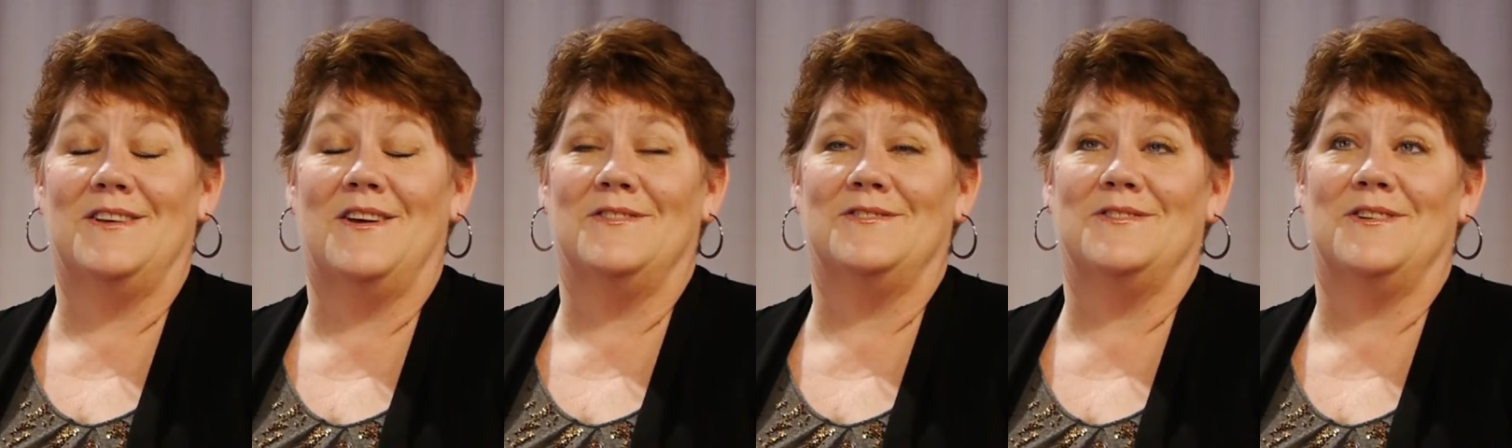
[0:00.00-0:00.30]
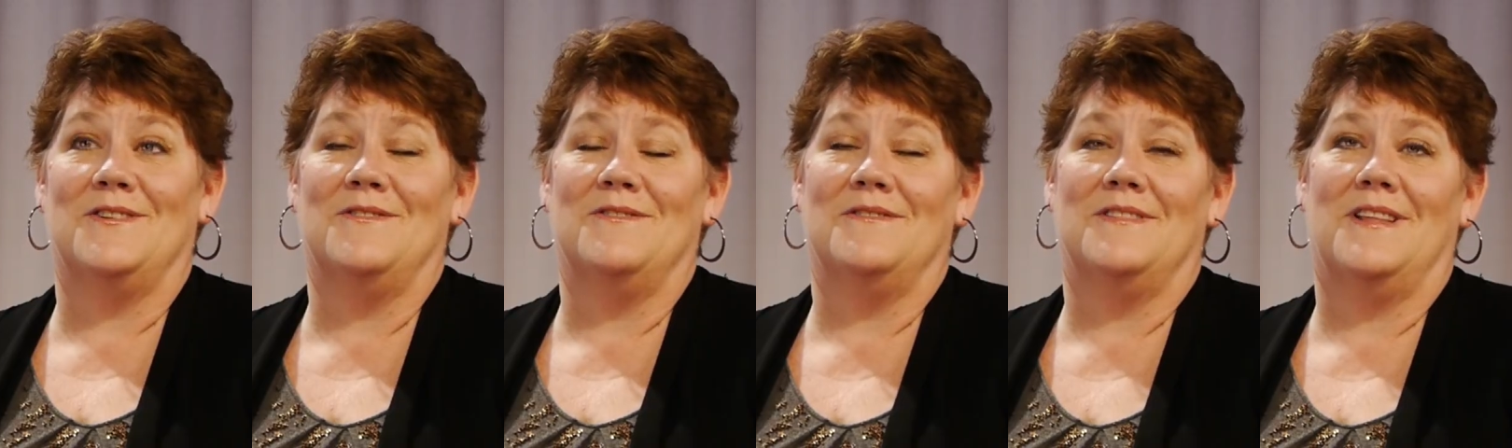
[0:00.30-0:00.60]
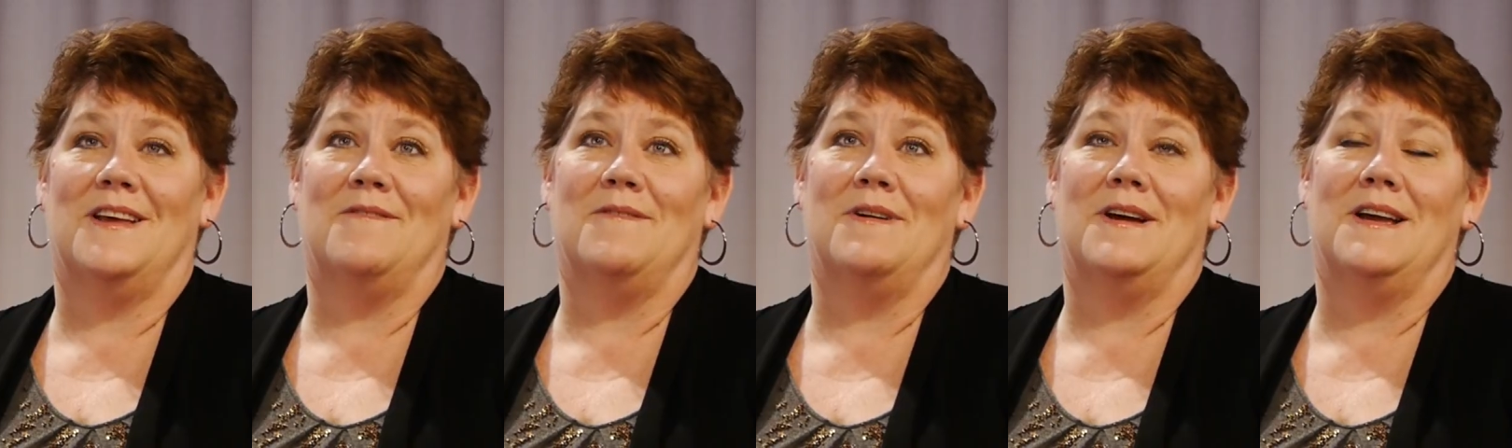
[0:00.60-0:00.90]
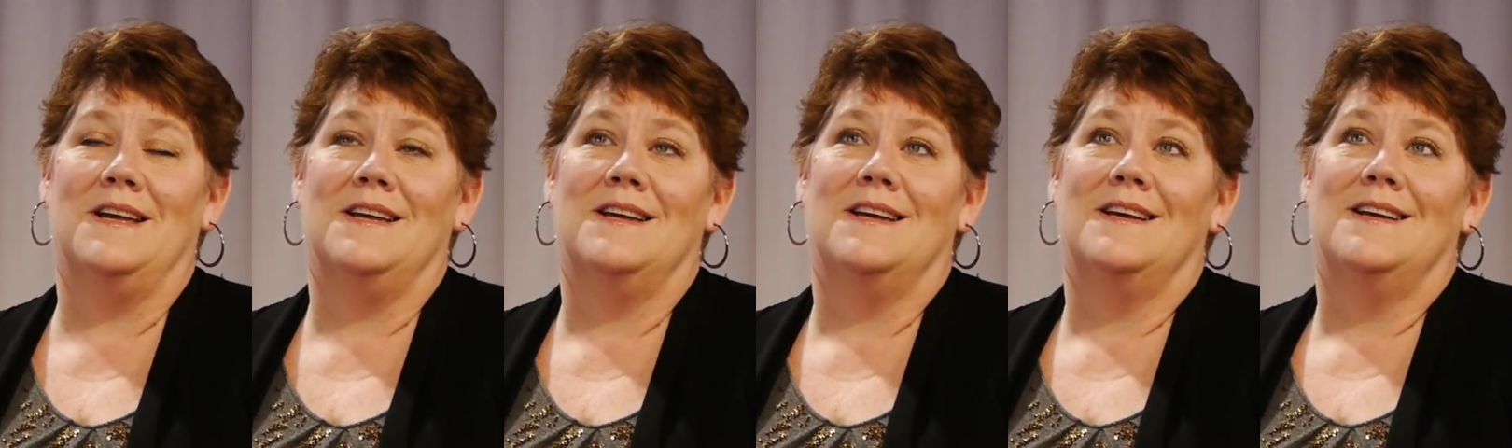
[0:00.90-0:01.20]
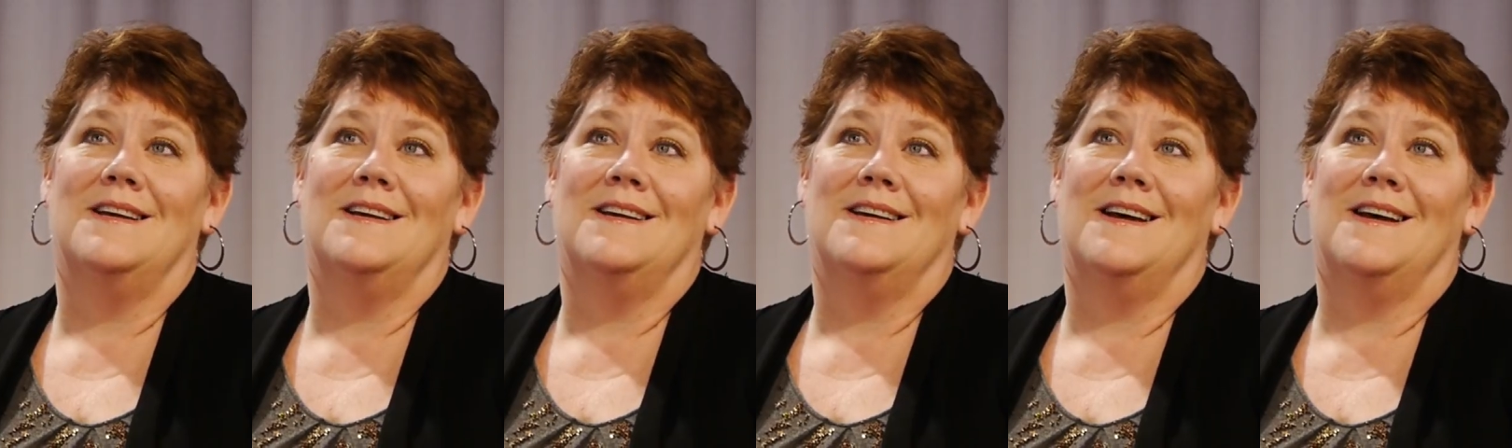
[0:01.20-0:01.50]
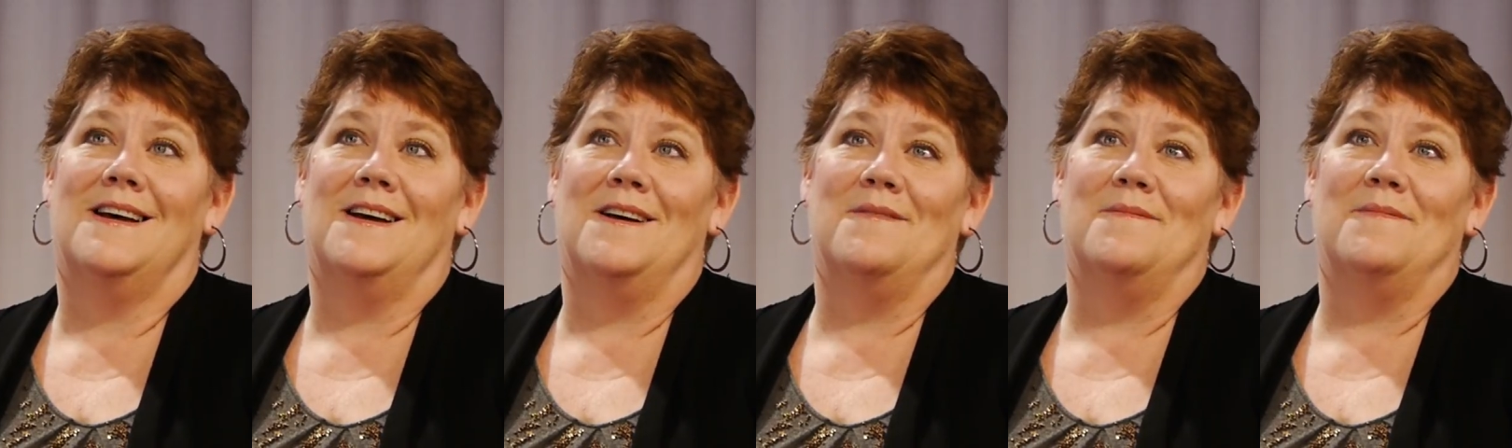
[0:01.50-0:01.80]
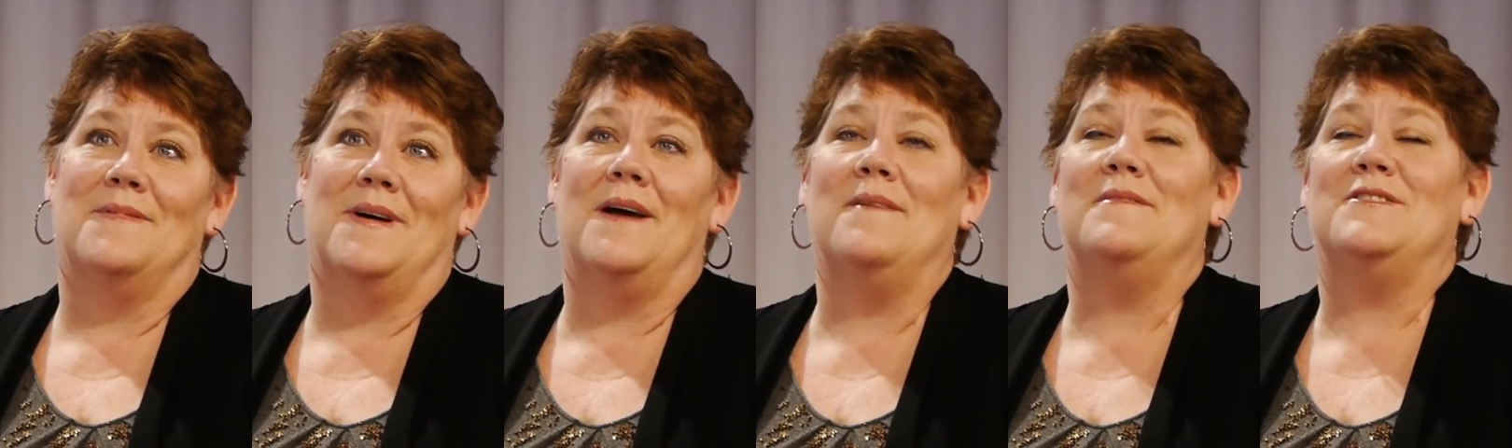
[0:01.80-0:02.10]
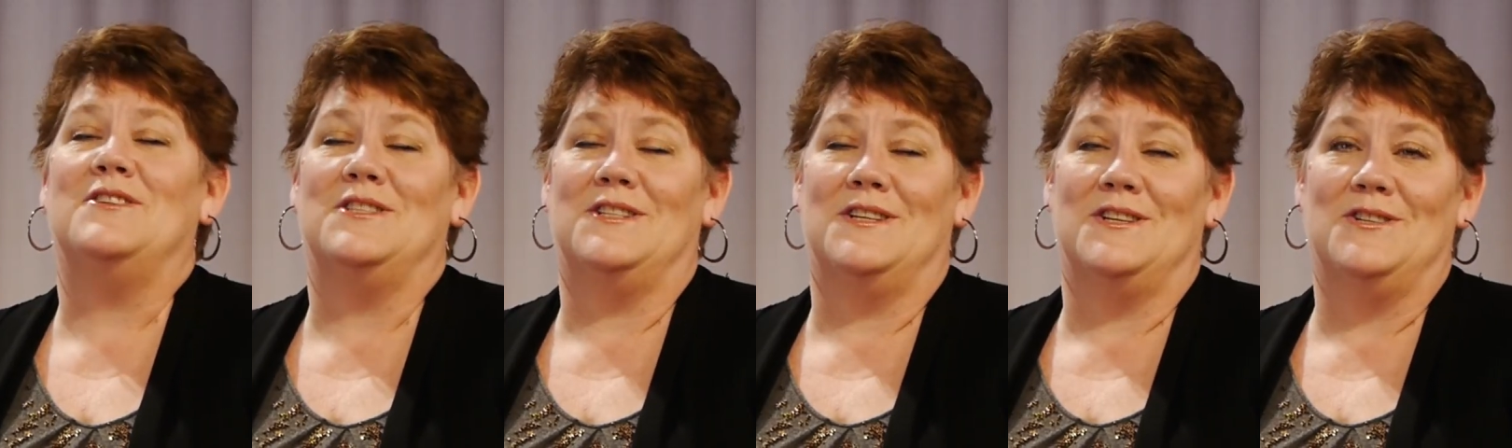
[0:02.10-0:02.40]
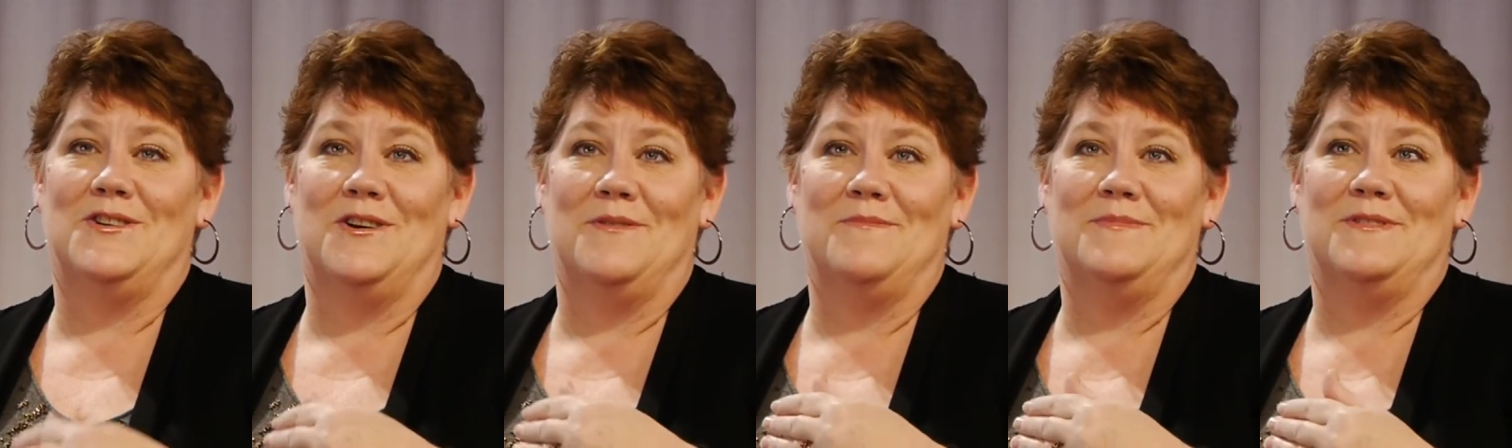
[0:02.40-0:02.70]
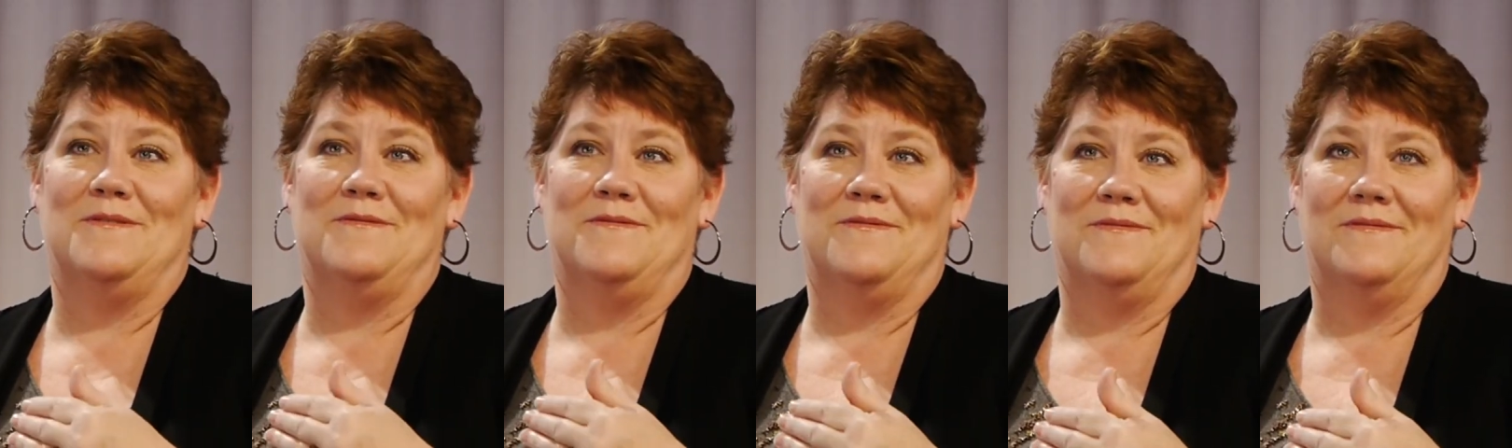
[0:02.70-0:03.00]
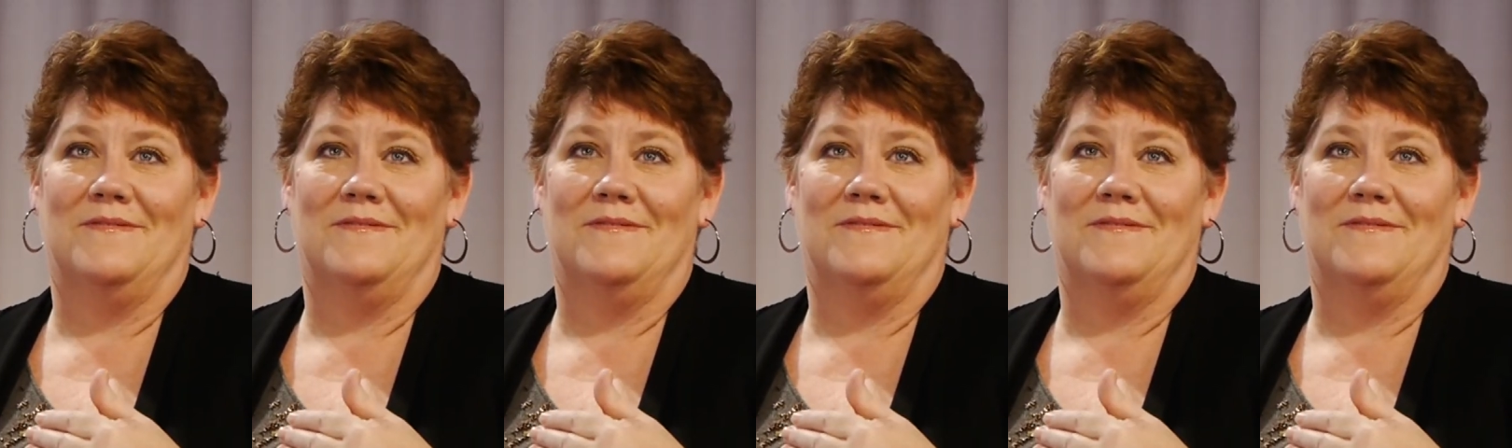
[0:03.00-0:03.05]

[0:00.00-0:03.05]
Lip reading: also that way. Just in terms of